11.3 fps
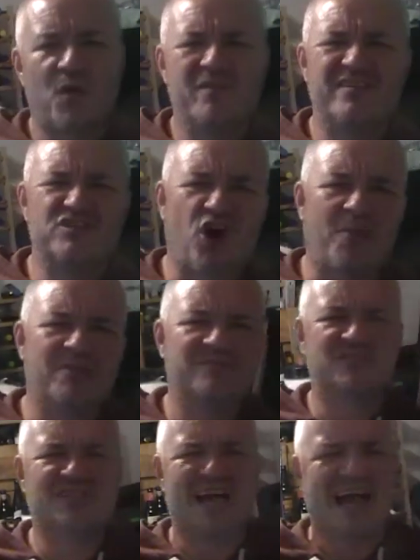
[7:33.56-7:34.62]
with a dob of
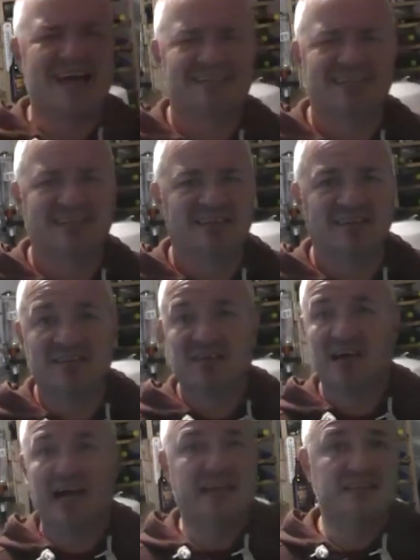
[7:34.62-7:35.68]
stout in,
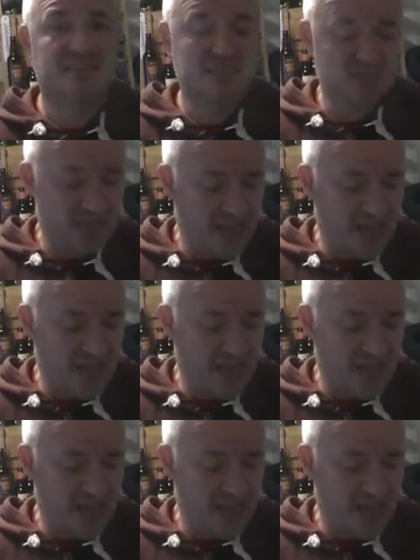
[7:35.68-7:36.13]
and